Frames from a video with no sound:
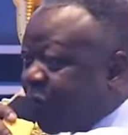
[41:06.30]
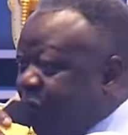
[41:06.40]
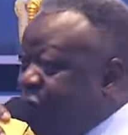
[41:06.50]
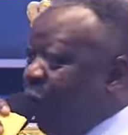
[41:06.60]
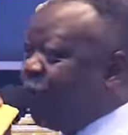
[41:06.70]

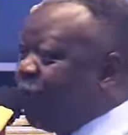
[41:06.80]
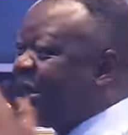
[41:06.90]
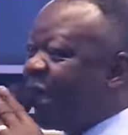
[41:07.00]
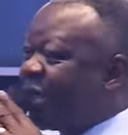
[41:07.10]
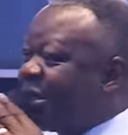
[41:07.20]
in your
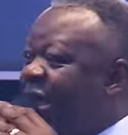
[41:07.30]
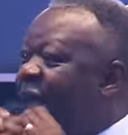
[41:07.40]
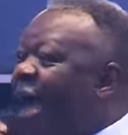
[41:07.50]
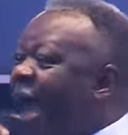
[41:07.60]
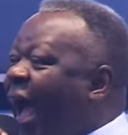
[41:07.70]
business,
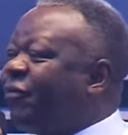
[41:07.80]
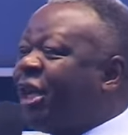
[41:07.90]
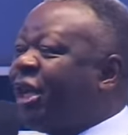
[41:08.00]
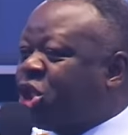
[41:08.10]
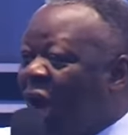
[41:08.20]

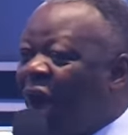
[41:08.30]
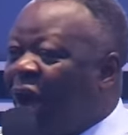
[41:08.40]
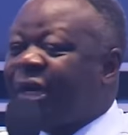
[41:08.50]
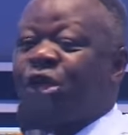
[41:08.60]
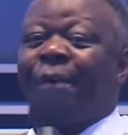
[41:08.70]
every
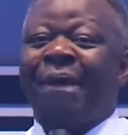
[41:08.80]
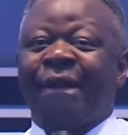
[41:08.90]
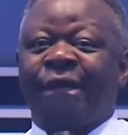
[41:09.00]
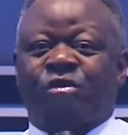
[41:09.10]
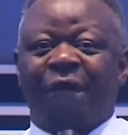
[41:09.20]
sword in your
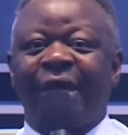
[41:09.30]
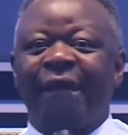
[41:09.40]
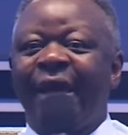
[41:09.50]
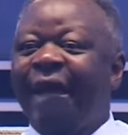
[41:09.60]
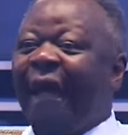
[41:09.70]
ministry,
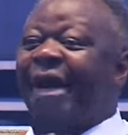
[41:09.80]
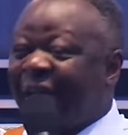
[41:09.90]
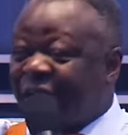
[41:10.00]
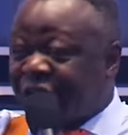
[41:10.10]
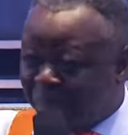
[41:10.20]

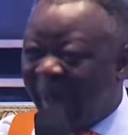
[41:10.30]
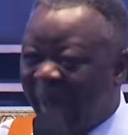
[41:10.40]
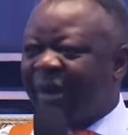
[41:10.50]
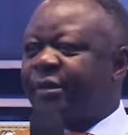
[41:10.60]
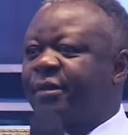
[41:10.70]
any
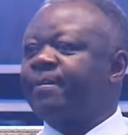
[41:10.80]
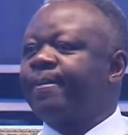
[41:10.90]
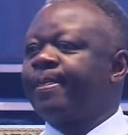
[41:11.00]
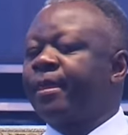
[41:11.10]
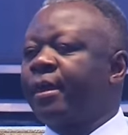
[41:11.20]
spirit
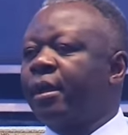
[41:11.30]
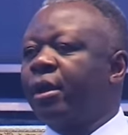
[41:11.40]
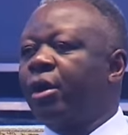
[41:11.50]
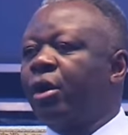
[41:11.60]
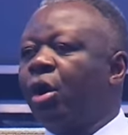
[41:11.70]

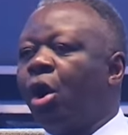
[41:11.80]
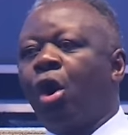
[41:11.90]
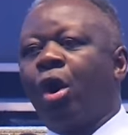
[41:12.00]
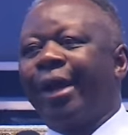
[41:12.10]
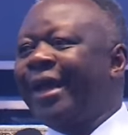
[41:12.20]

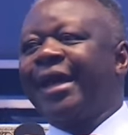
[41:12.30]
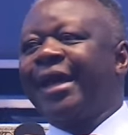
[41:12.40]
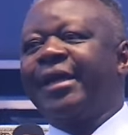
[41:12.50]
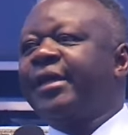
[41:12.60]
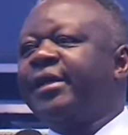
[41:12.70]
or any
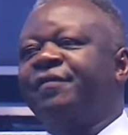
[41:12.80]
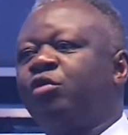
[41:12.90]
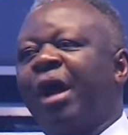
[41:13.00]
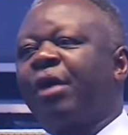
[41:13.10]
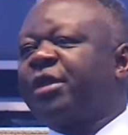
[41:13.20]

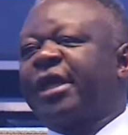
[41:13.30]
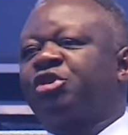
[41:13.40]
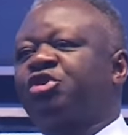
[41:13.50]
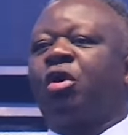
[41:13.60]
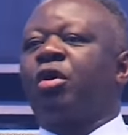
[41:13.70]
individual with a
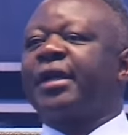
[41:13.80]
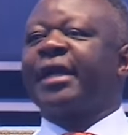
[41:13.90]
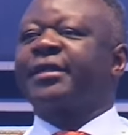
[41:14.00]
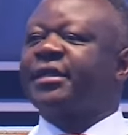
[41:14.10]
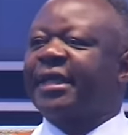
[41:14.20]
sword that
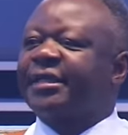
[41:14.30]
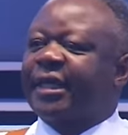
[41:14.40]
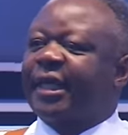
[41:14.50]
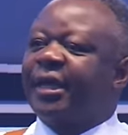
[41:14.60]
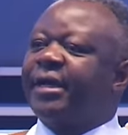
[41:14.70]
is just
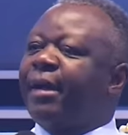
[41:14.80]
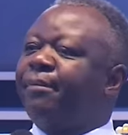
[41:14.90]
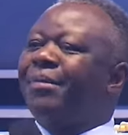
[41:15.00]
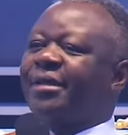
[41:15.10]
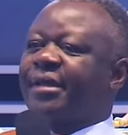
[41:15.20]
killing
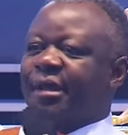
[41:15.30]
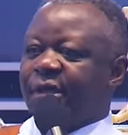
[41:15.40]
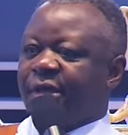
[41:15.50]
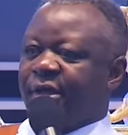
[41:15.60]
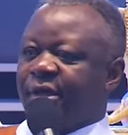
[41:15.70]
and
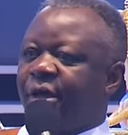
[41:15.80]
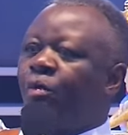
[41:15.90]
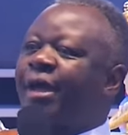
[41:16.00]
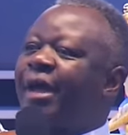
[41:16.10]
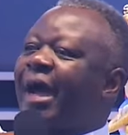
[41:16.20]
murdering,
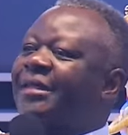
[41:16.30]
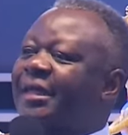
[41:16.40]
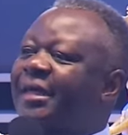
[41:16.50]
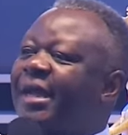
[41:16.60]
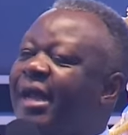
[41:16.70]
we ask
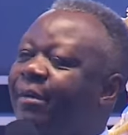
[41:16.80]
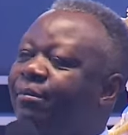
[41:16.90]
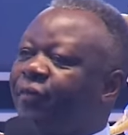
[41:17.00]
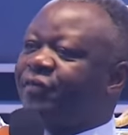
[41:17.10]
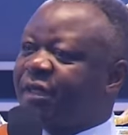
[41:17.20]
in the name
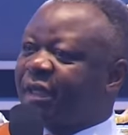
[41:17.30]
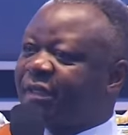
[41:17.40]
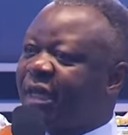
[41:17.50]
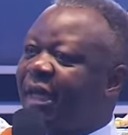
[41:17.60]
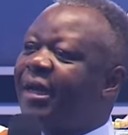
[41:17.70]
of
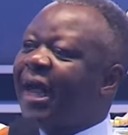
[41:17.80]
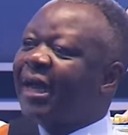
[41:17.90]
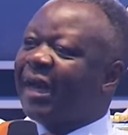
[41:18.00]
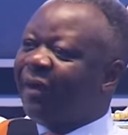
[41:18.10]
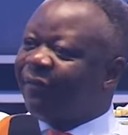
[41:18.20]
Jesus, let
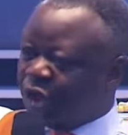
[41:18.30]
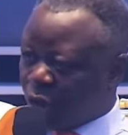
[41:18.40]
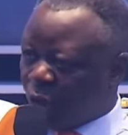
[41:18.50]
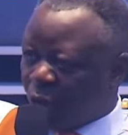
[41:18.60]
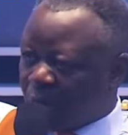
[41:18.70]
every
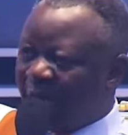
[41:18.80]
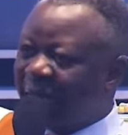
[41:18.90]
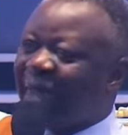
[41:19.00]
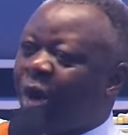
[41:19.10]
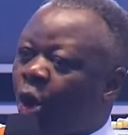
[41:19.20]
sword,
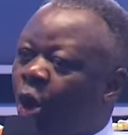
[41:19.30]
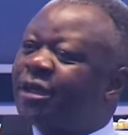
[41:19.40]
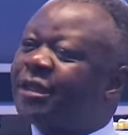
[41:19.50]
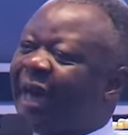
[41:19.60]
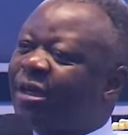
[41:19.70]
the
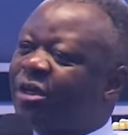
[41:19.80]
contract